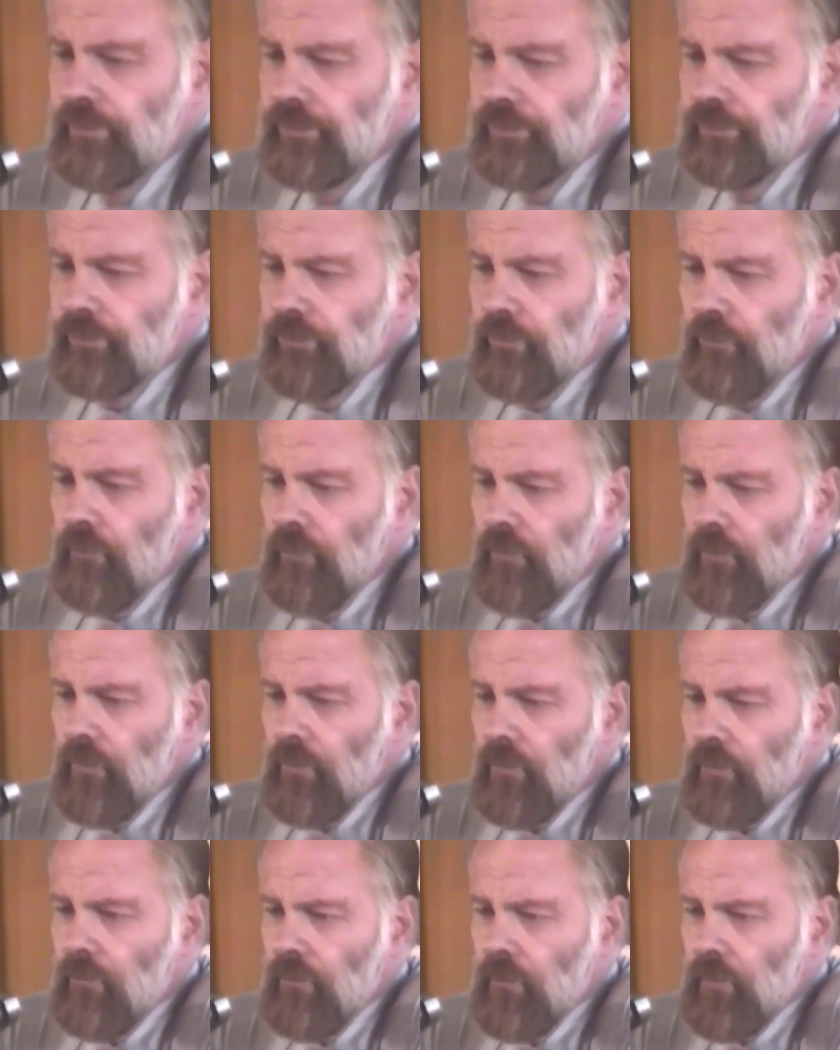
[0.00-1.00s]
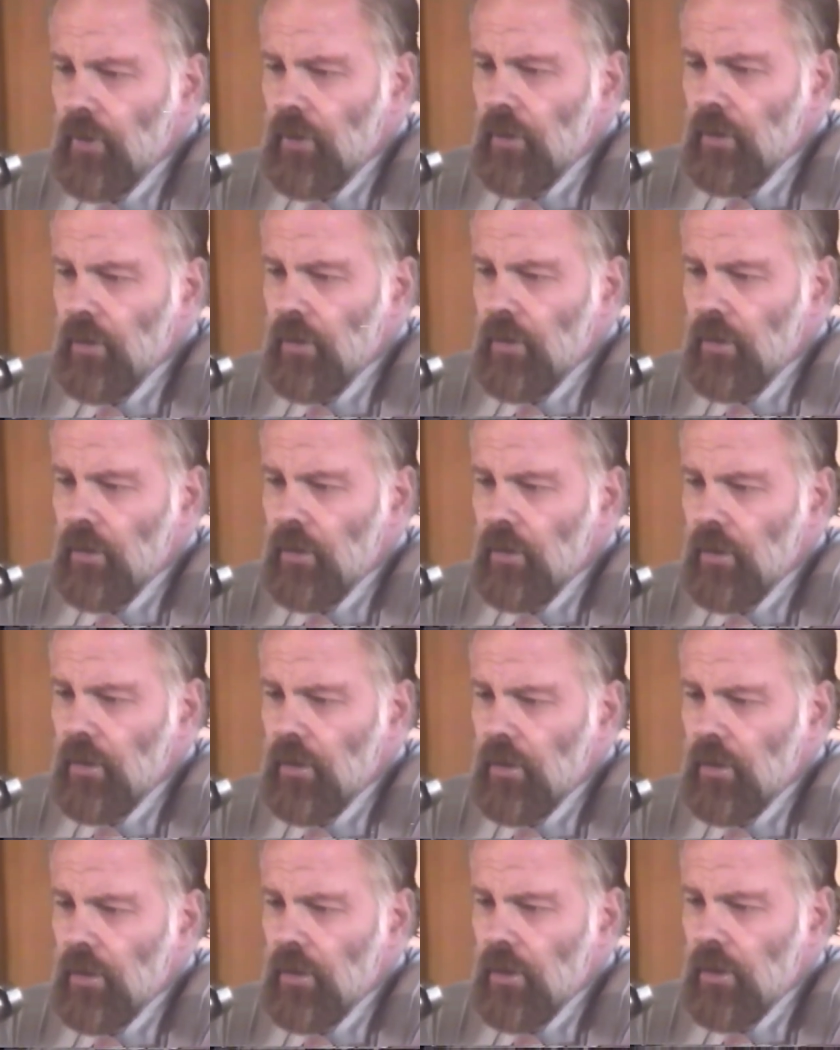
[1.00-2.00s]

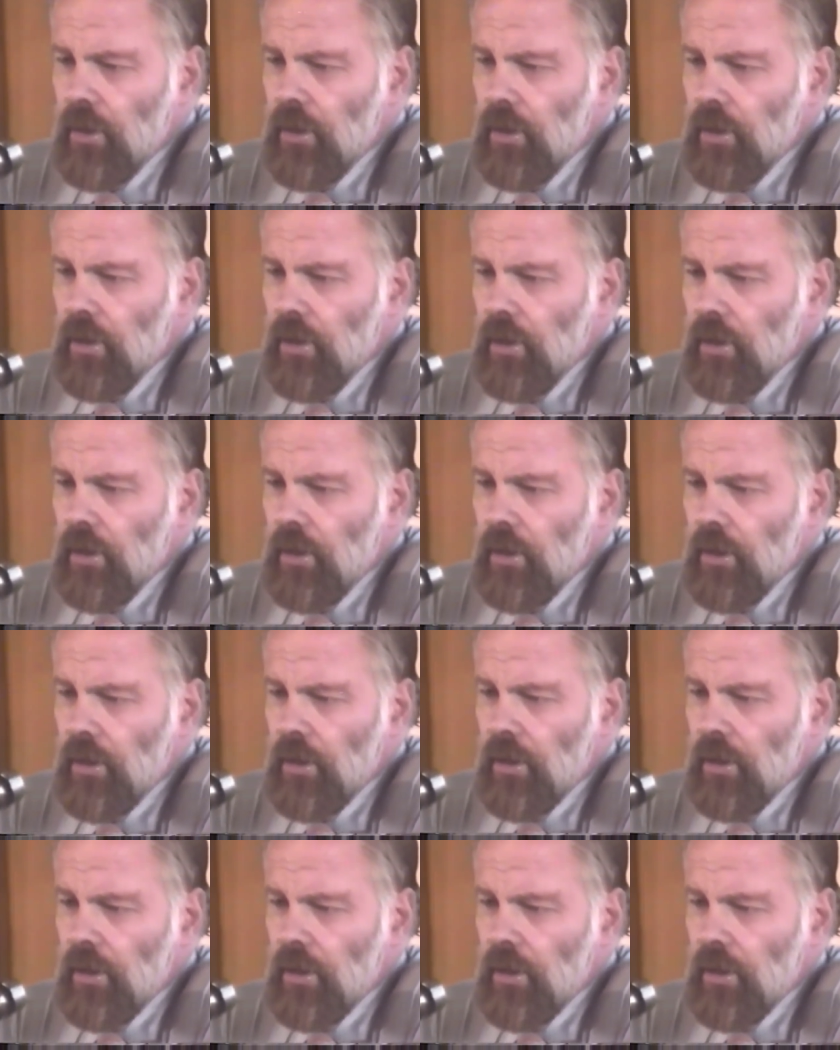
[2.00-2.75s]
Nothing is said.